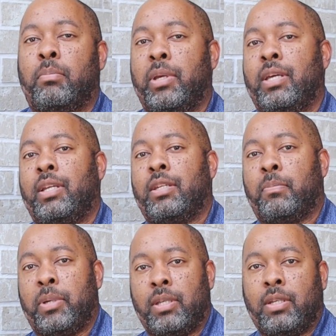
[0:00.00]
Being
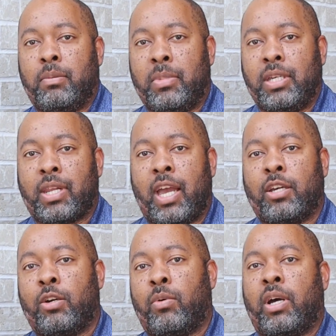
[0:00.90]
independent means I
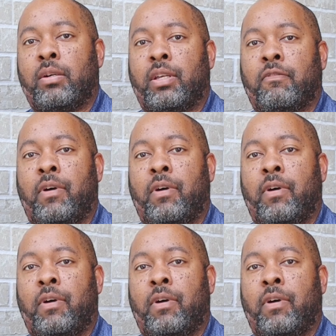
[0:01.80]
can go out and